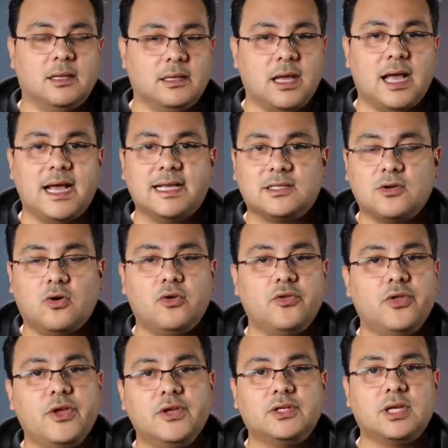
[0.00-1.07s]
has all
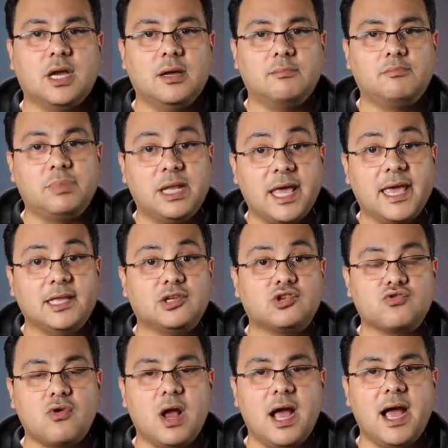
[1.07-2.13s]
this play
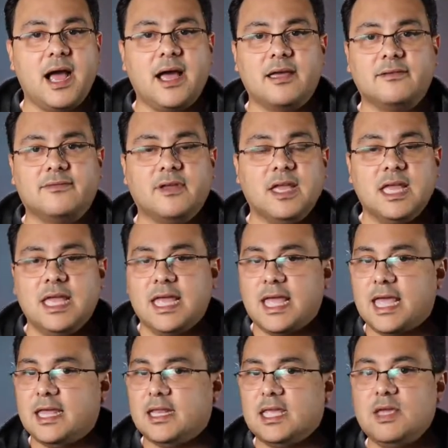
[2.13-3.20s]
drive,
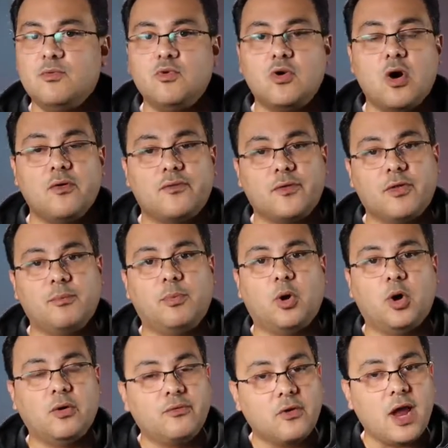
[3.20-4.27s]
and he will go for the
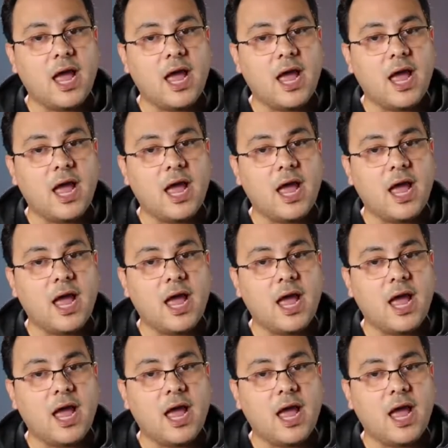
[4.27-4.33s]
ball for